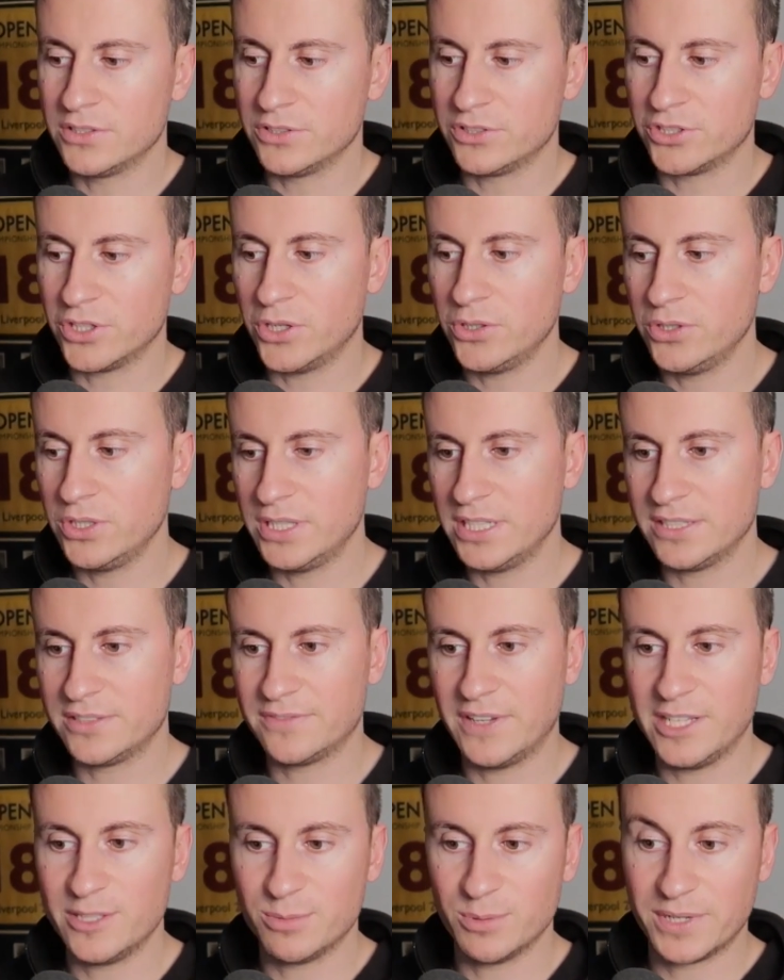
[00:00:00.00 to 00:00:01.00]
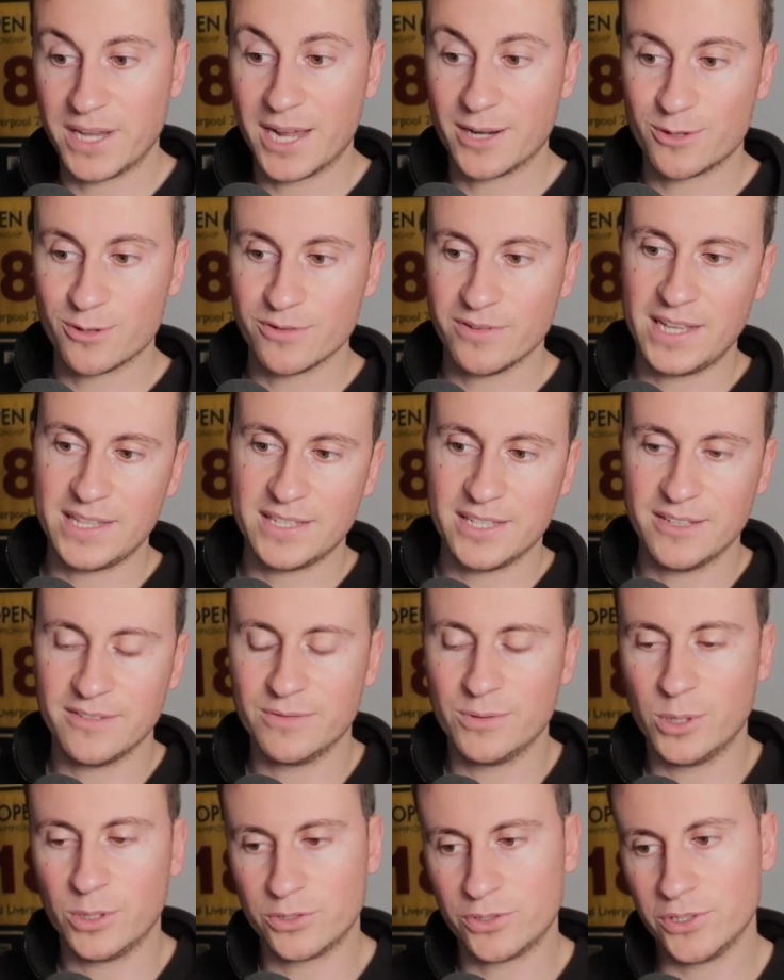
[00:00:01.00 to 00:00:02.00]
show you this Facebook ad creative,
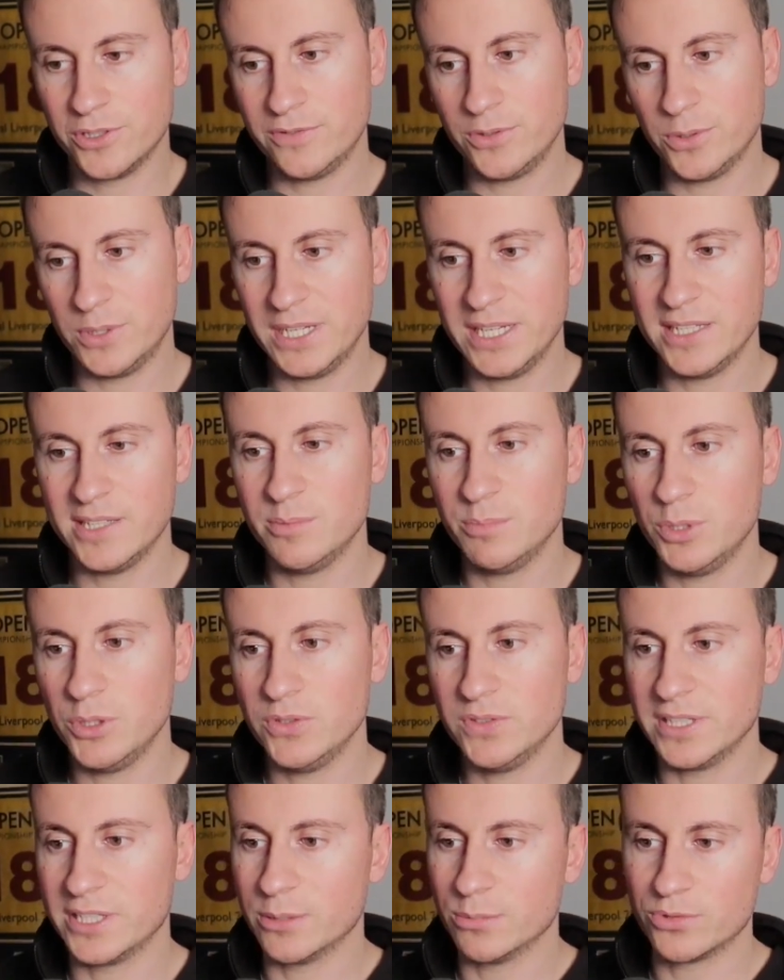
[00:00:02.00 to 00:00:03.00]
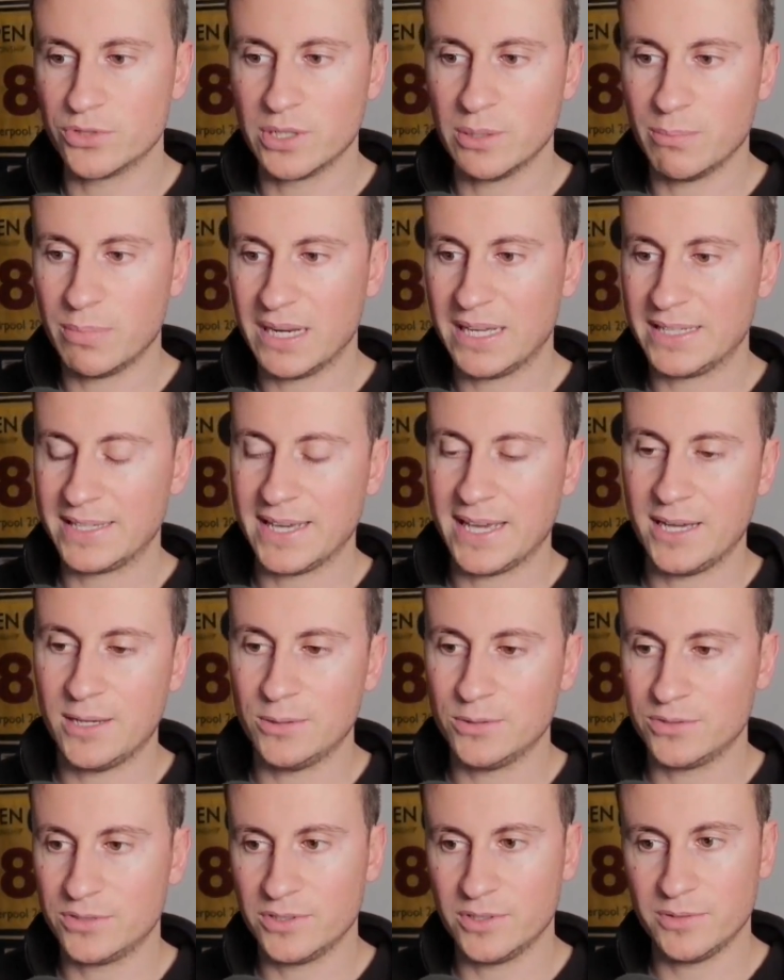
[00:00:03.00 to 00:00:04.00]
not sure if you'll hear the music, I'm trying to blank it
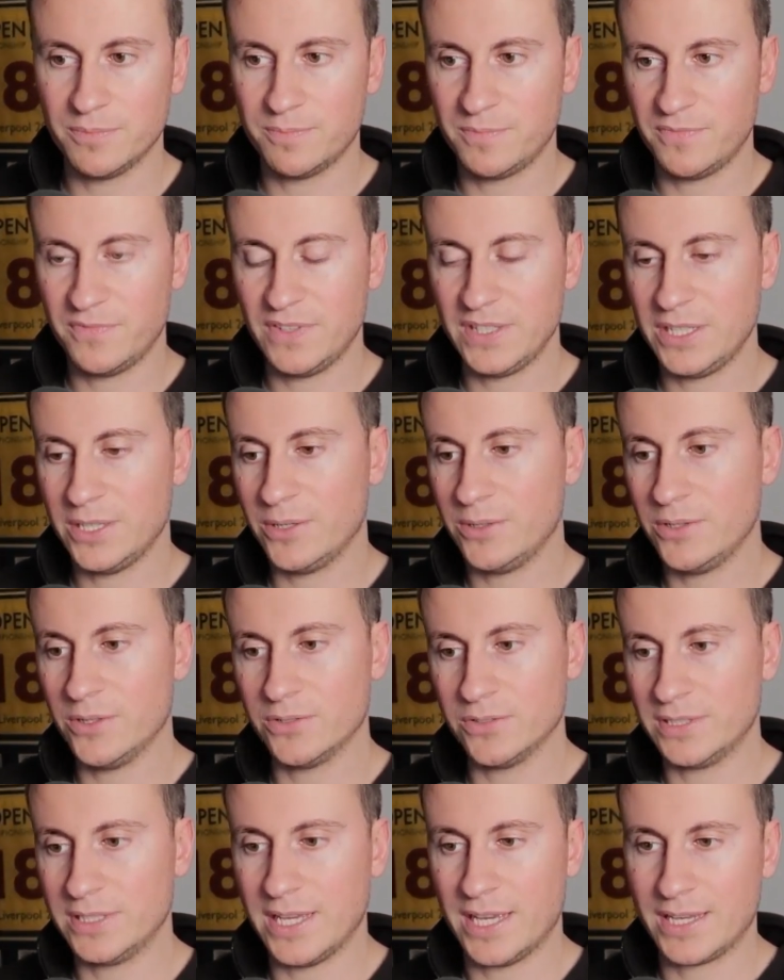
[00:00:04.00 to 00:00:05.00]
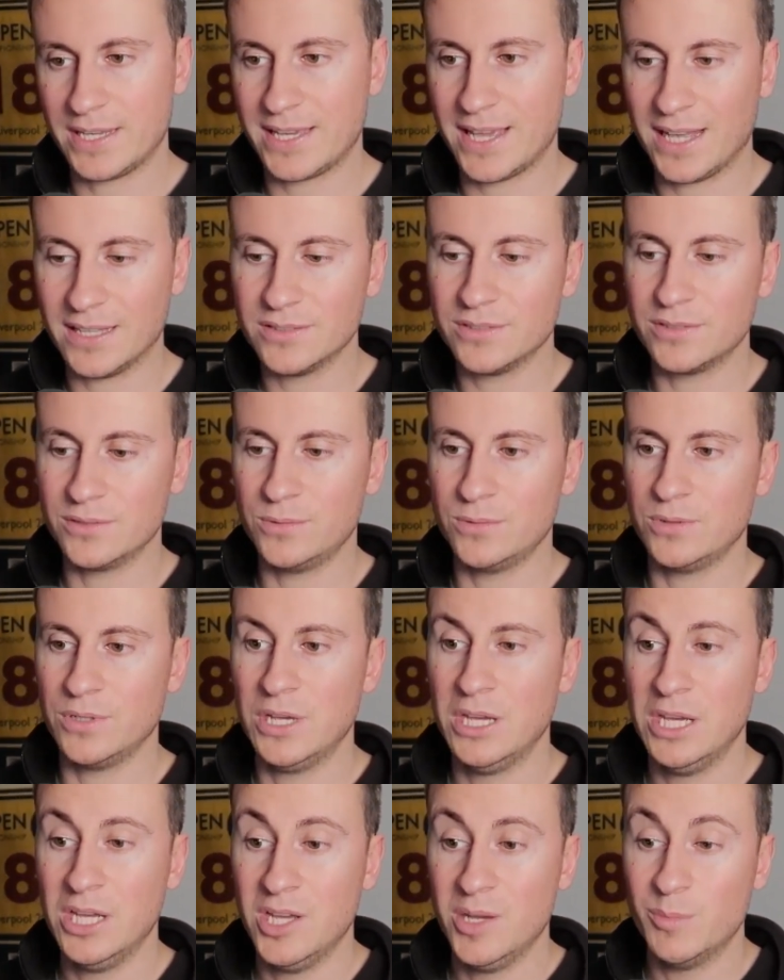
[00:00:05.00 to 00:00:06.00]
out so the video doesn't get cancelled,
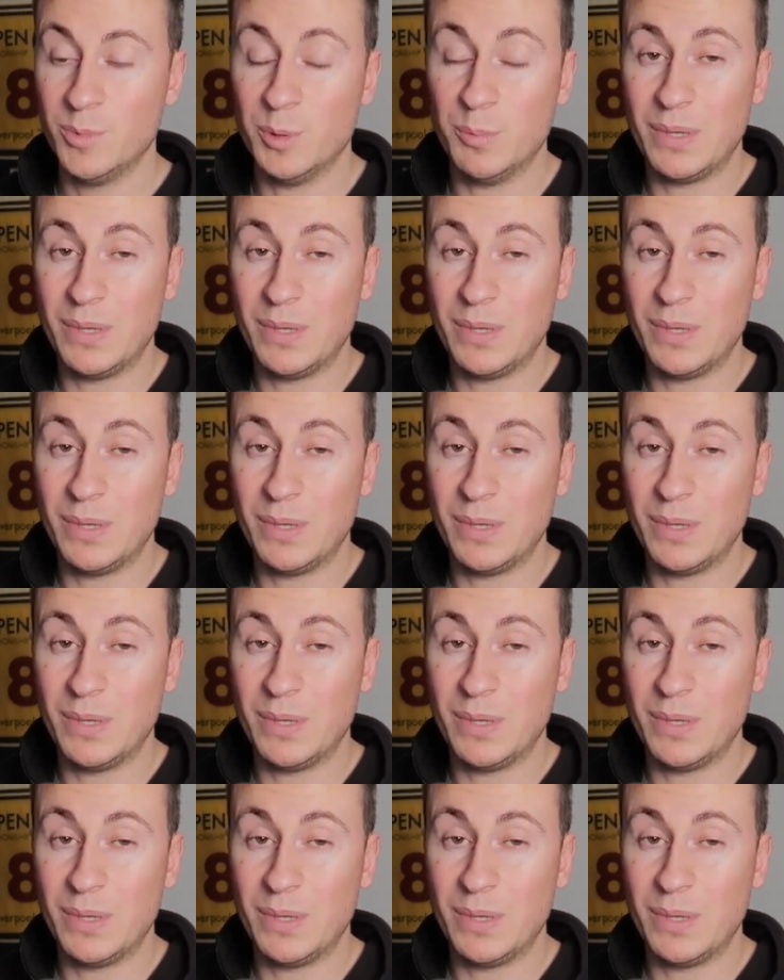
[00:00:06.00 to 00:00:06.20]
but